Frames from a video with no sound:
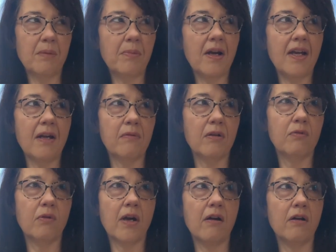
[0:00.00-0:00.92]
probably every
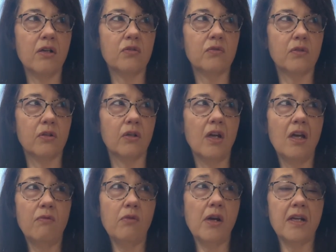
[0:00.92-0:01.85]
4 hours for
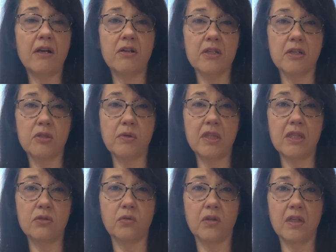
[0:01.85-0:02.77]
48 hours, because he was with
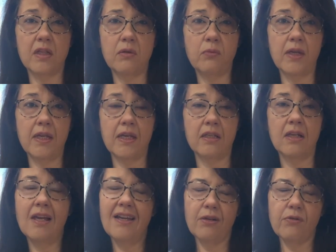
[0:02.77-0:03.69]
us for the weekend.
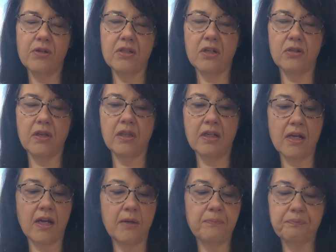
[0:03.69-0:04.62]
Of course, not during the
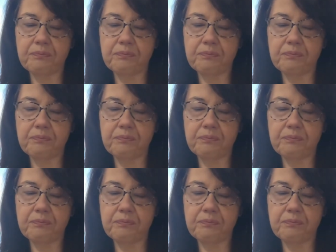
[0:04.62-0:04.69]
night.